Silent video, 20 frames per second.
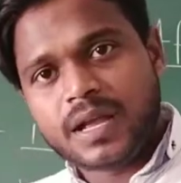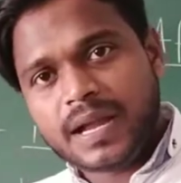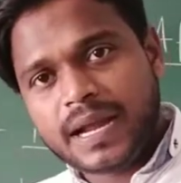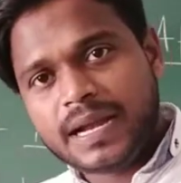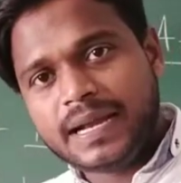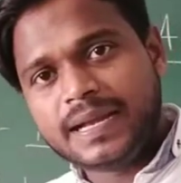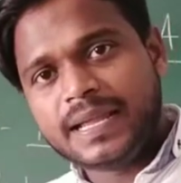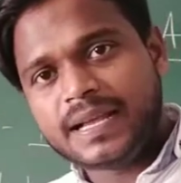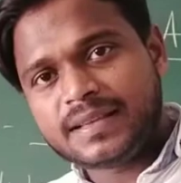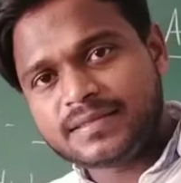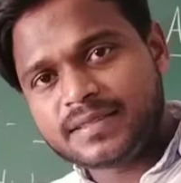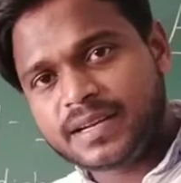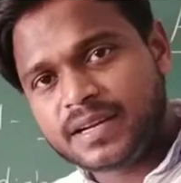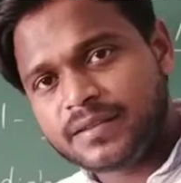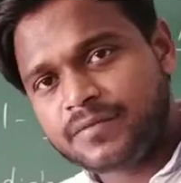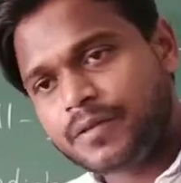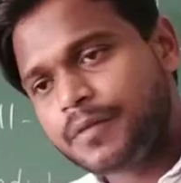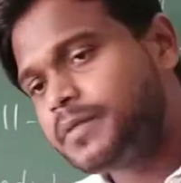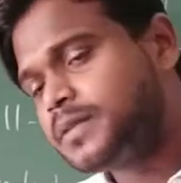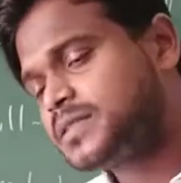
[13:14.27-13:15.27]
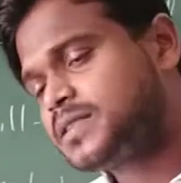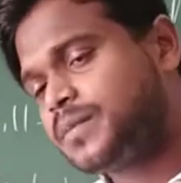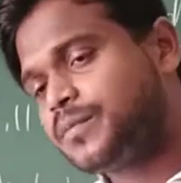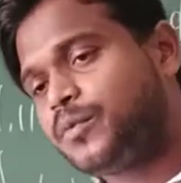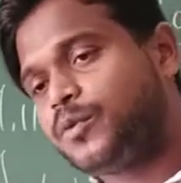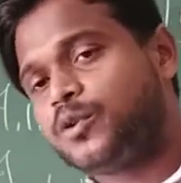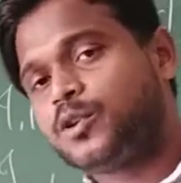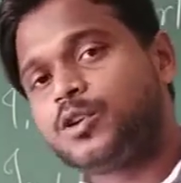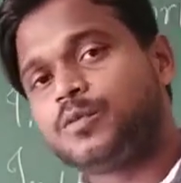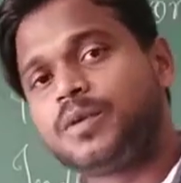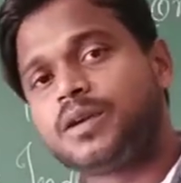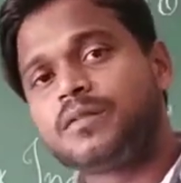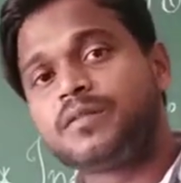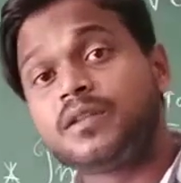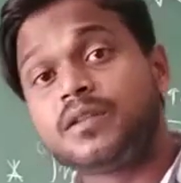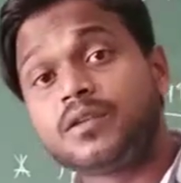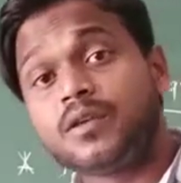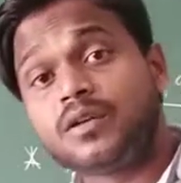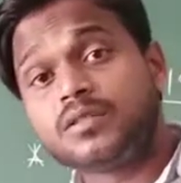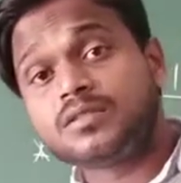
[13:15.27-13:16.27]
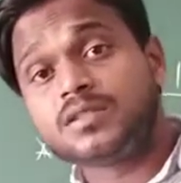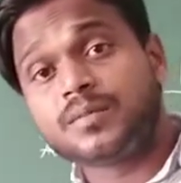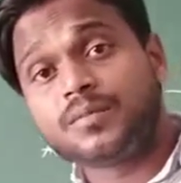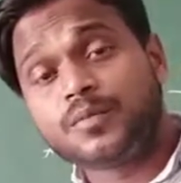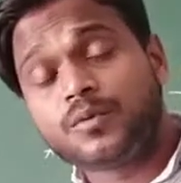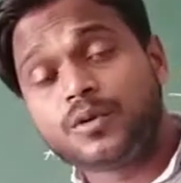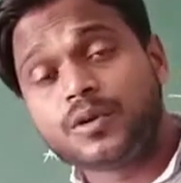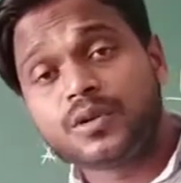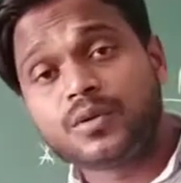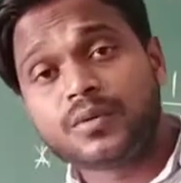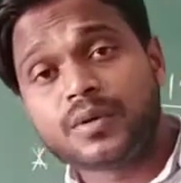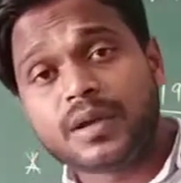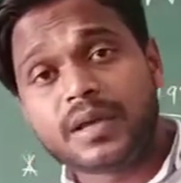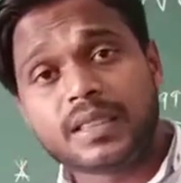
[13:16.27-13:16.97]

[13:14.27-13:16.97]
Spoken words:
India said we will support you, but we will not support you